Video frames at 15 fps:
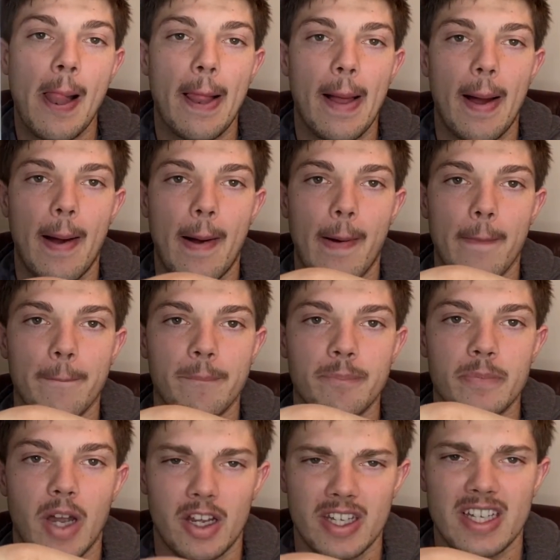Are
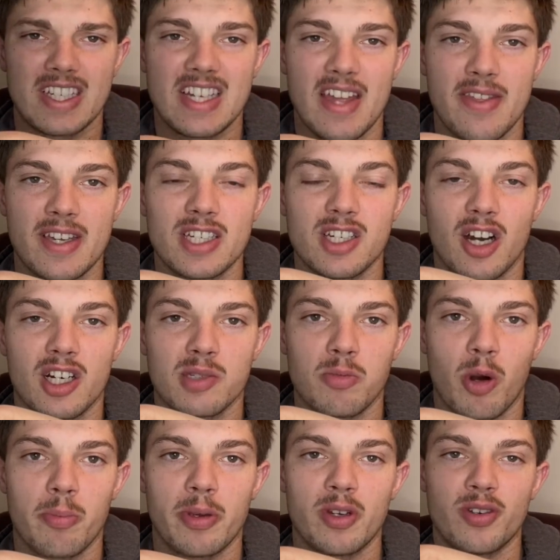they going to say this card's more
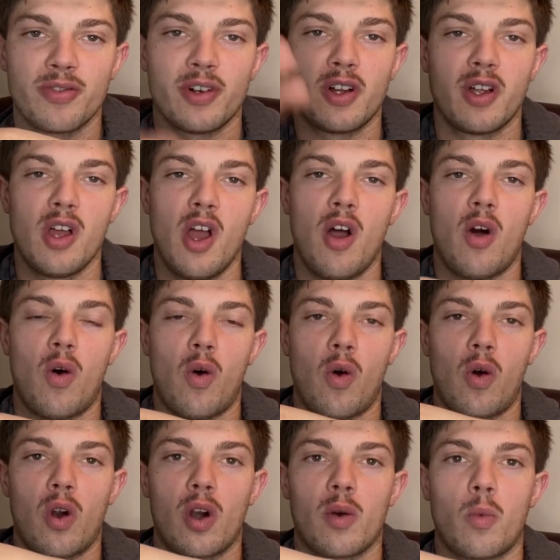beautiful
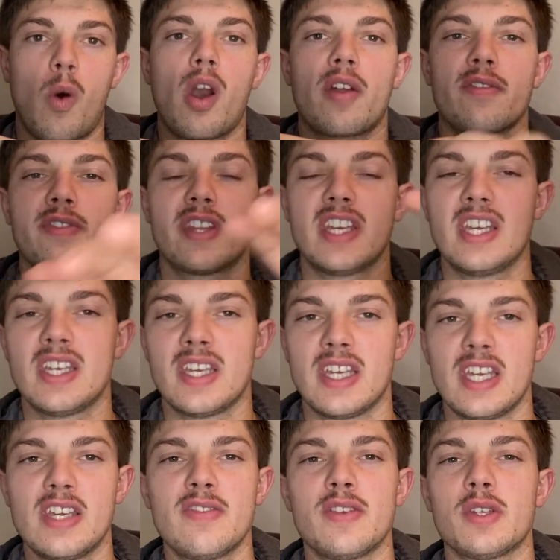or one of the
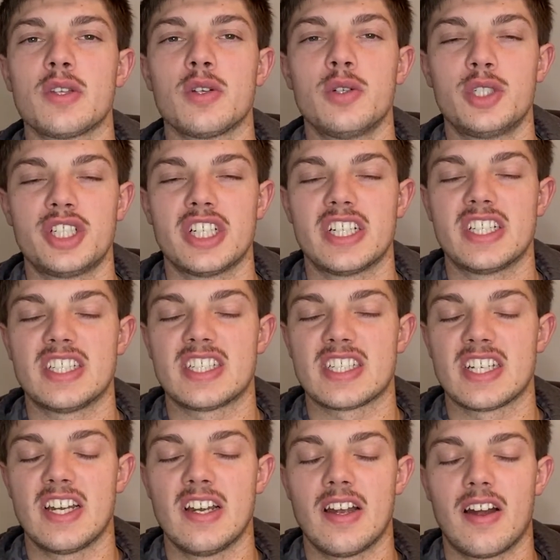Evolution's
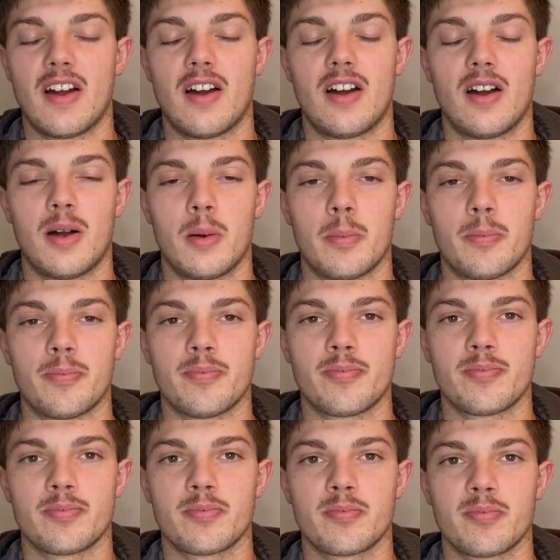
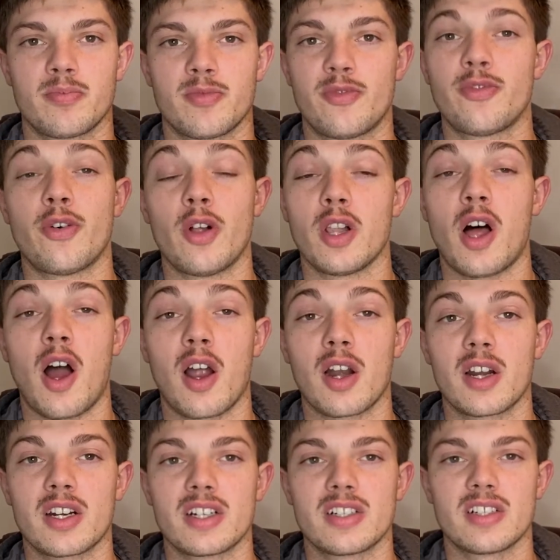full
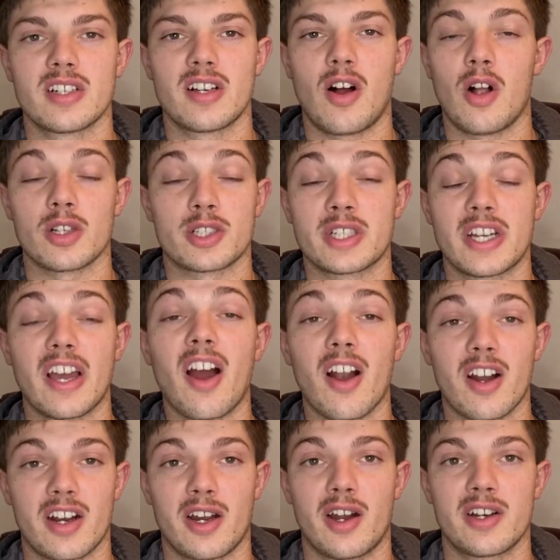art, alternate
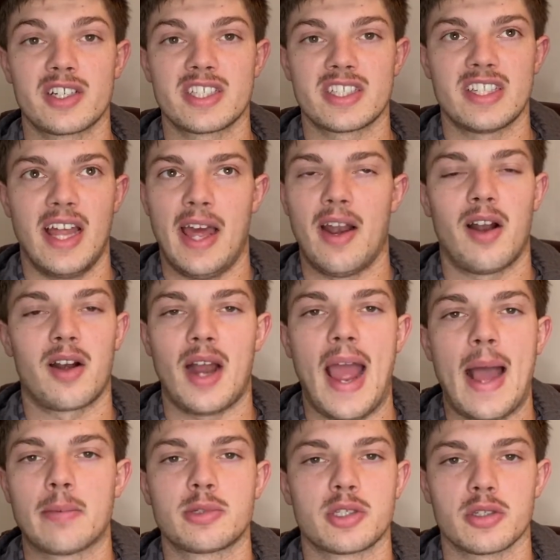art cards that are
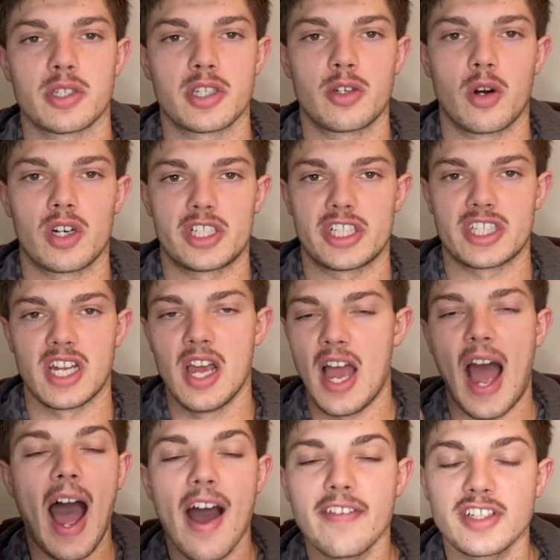absolutely gorgeous?
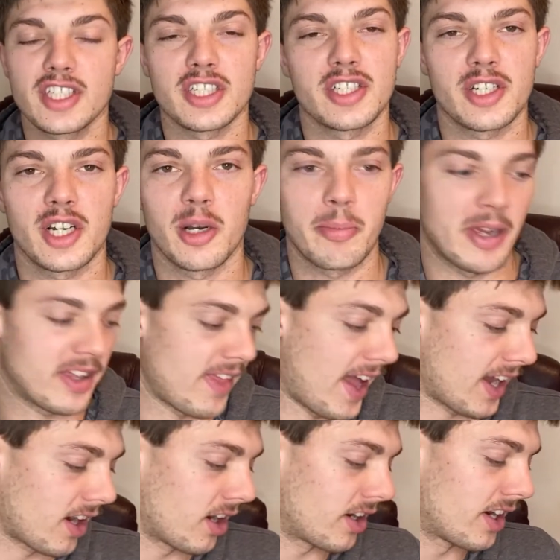Obviously, they're going to pick that
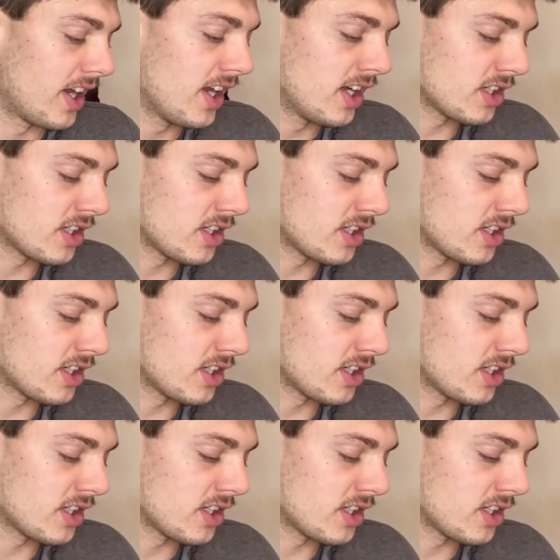card.